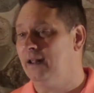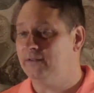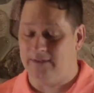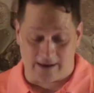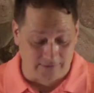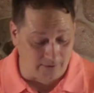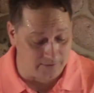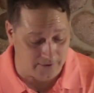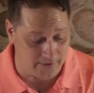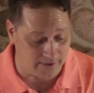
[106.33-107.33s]
that's so
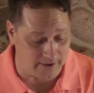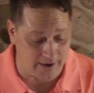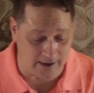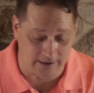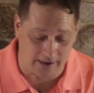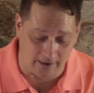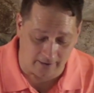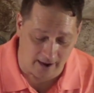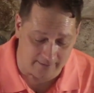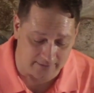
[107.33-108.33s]
true in
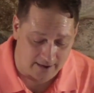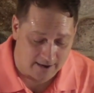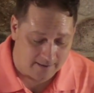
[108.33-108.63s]
our lives.